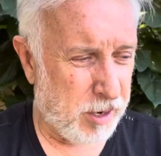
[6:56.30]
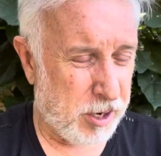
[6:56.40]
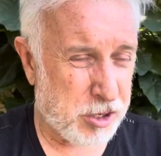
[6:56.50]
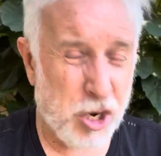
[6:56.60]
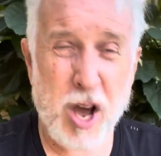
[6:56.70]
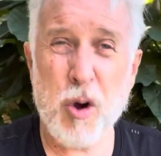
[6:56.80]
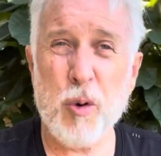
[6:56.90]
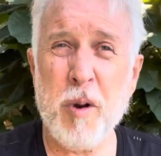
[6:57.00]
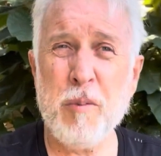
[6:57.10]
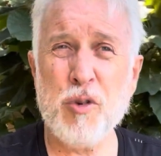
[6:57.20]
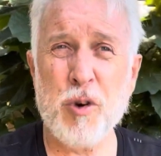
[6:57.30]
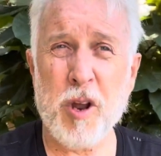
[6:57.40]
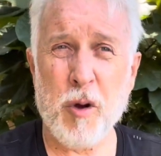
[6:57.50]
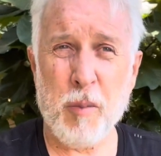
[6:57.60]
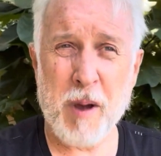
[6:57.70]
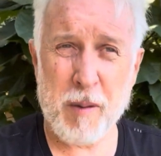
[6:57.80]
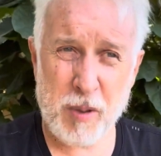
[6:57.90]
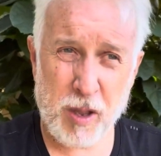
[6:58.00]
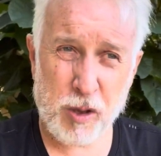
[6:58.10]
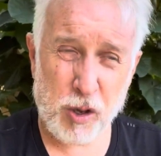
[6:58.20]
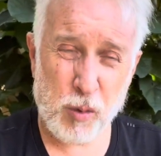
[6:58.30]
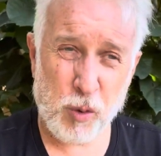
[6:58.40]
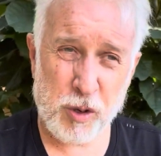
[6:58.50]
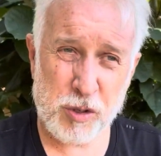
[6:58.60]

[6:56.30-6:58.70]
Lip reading: Tahoe Rim Trail might be a good one